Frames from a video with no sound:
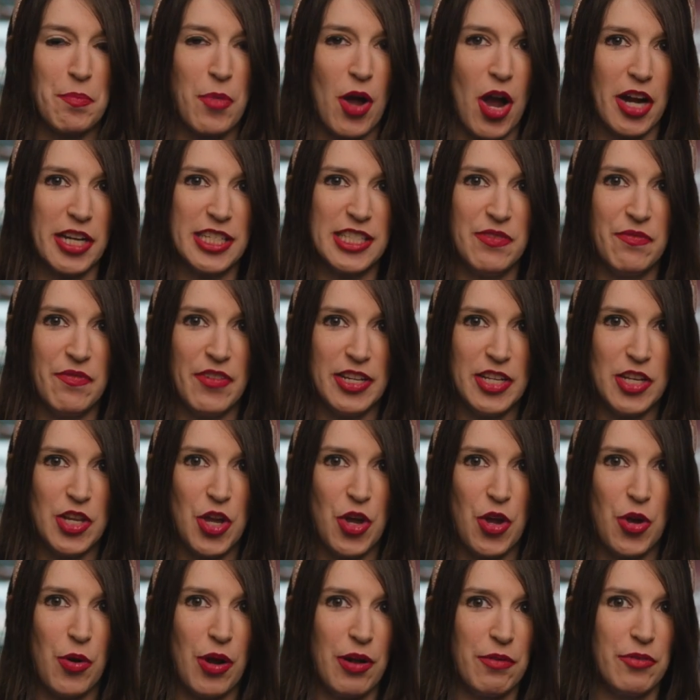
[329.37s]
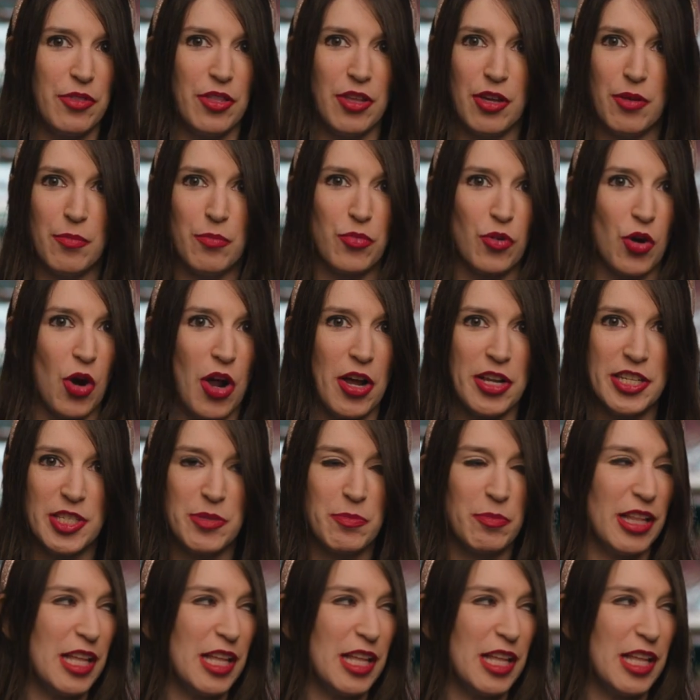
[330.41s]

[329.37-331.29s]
unboxing video of the bronze